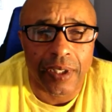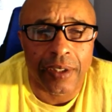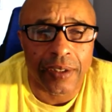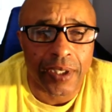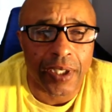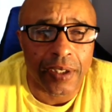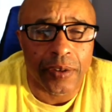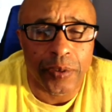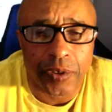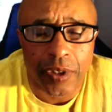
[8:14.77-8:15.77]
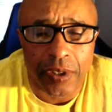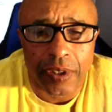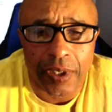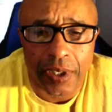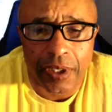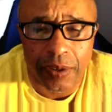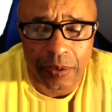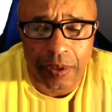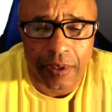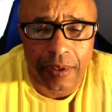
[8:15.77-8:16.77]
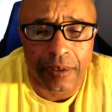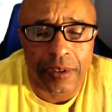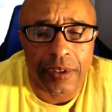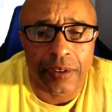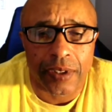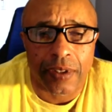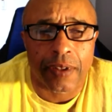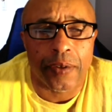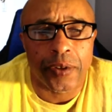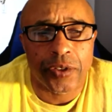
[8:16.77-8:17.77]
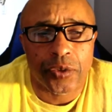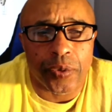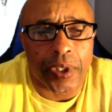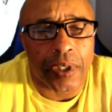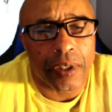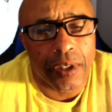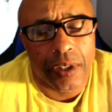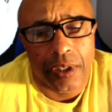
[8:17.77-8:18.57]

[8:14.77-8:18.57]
other kid who's on he's like the third string